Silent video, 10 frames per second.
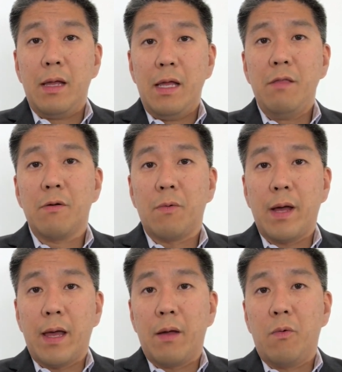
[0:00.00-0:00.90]
Either
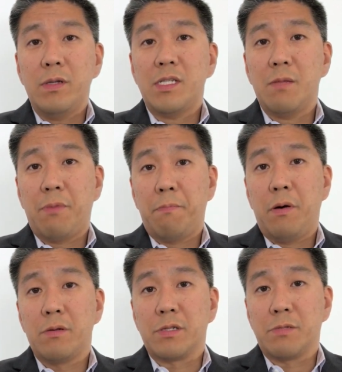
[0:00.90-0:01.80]
way, once the
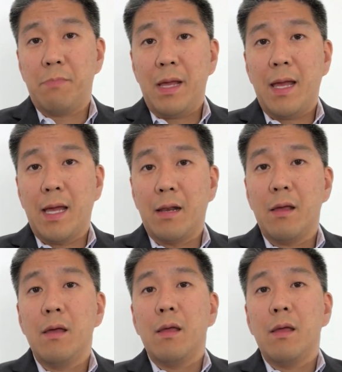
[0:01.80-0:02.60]
proposal's made,